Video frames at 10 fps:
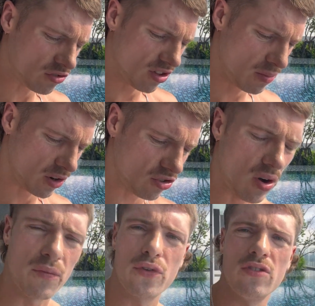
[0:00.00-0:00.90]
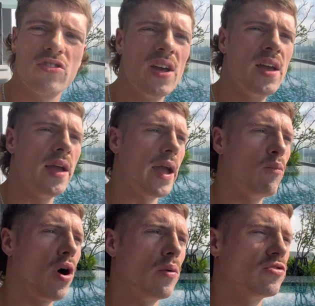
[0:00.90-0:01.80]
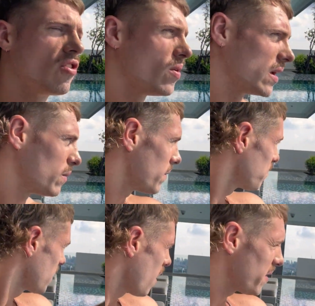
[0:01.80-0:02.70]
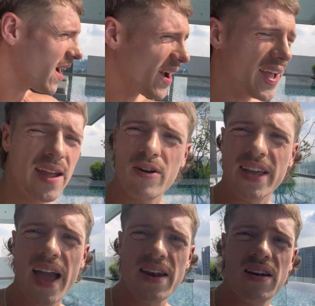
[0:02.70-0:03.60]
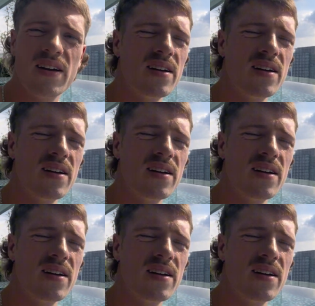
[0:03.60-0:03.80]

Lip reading: so much confidence in what I was doing. But coming out here again,